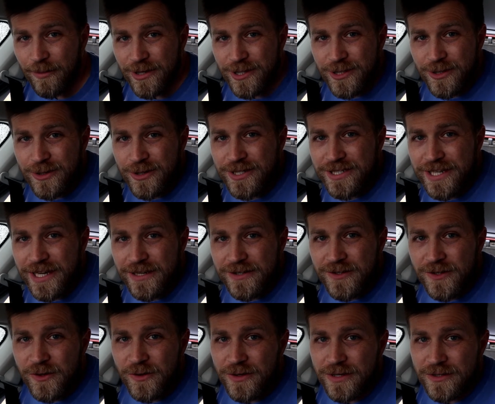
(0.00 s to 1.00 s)
be sure to stay
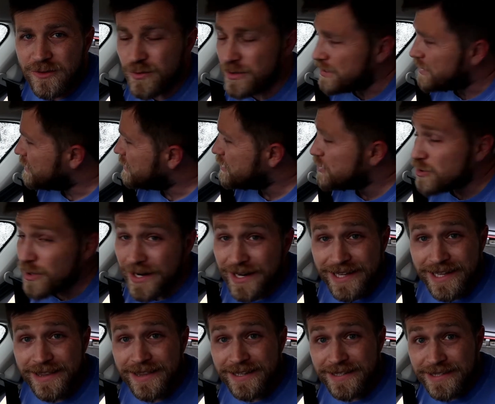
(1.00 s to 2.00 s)
tuned as we try to
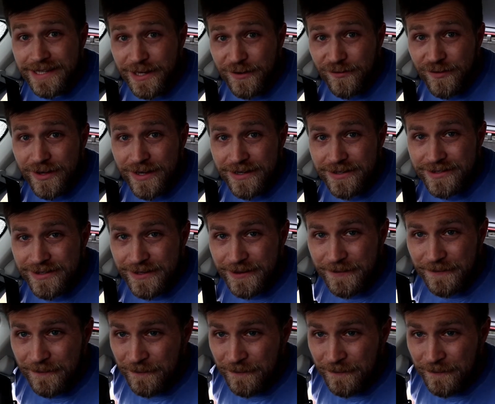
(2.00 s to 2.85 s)
get this thing fixed.